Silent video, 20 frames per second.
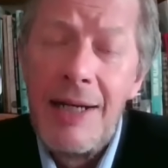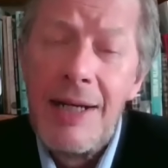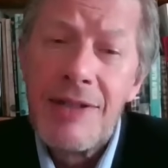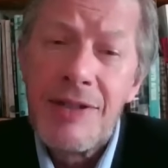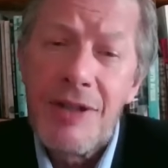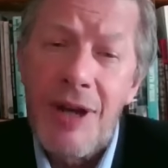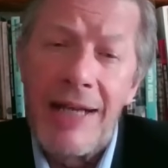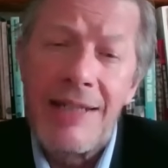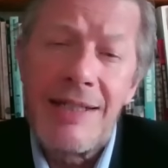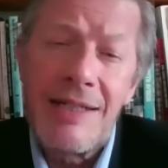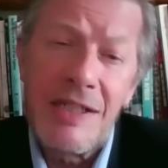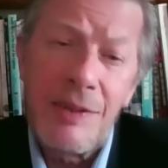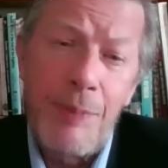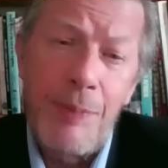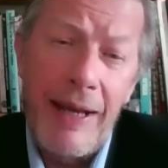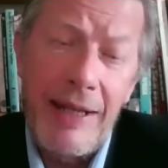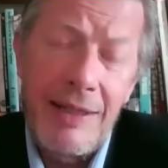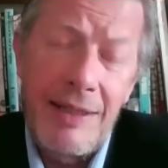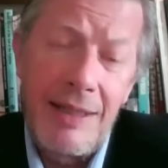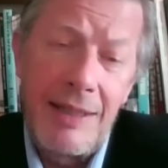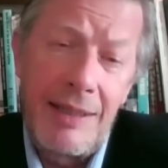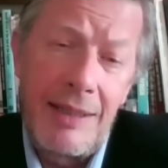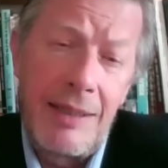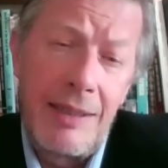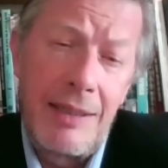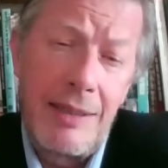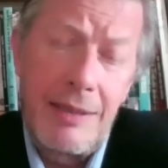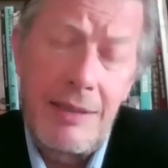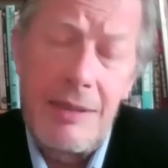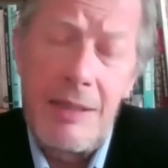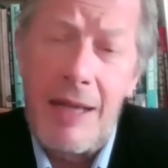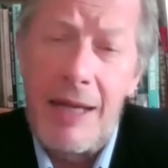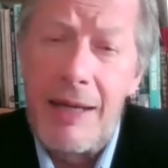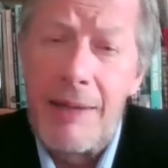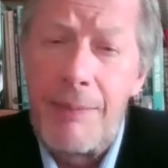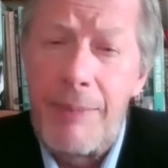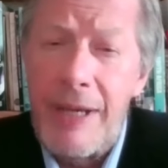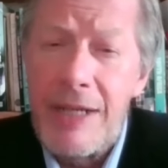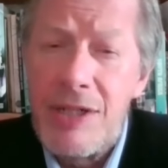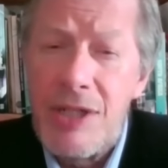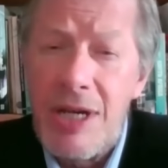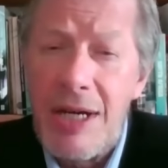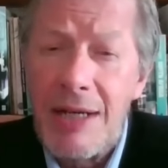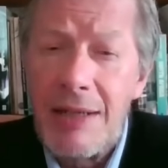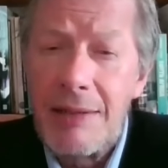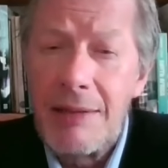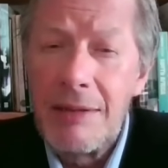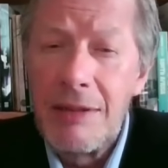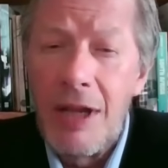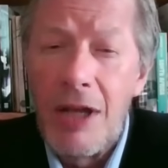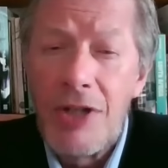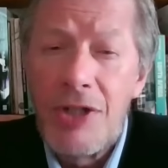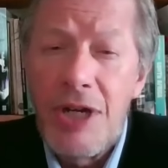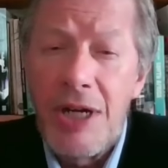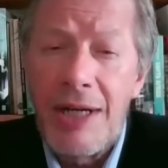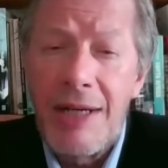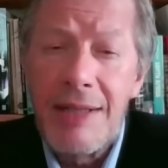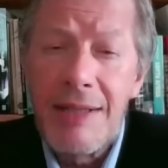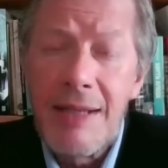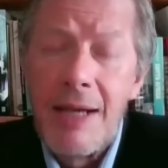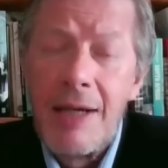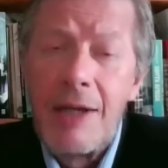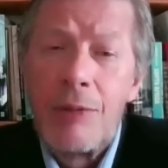So I suspect that the Beijing logic is,